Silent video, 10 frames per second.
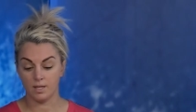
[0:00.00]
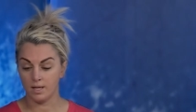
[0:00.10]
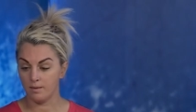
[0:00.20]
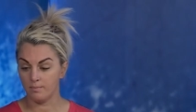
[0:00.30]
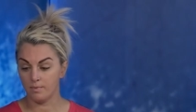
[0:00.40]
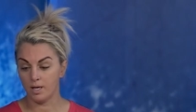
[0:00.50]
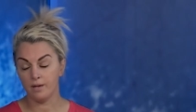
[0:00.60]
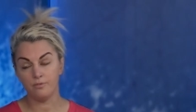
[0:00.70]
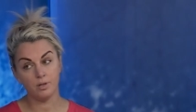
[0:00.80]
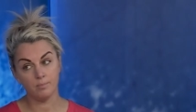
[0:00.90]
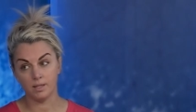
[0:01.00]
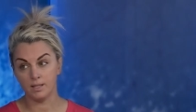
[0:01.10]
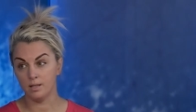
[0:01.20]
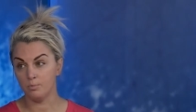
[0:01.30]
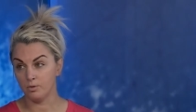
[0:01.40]
every
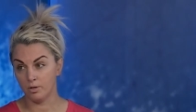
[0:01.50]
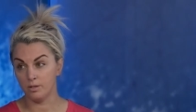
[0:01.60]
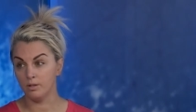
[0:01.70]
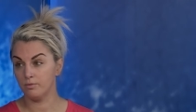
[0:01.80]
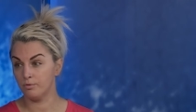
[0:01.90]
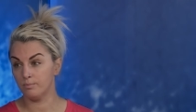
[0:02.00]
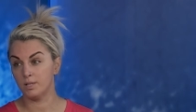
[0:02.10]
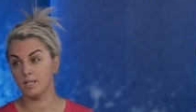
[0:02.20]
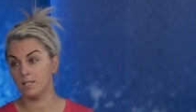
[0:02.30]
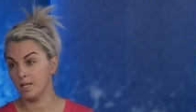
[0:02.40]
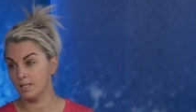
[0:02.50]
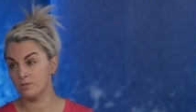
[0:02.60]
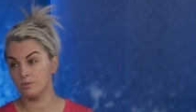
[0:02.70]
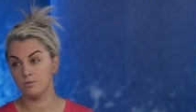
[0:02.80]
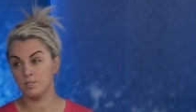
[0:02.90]
Monday we run from Brannock High
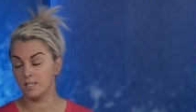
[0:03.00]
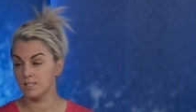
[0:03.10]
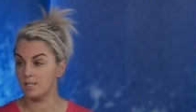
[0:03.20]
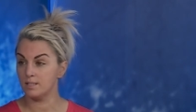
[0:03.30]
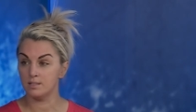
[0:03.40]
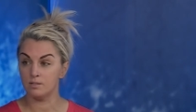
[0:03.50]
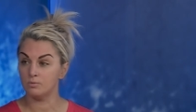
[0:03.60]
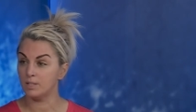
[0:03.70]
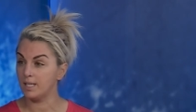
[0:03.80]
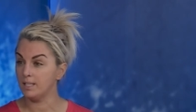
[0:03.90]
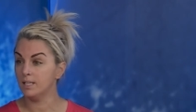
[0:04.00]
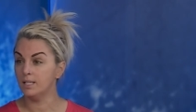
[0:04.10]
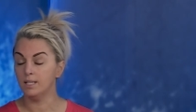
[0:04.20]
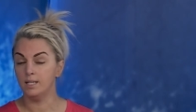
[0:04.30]
School, 6:30 till 9.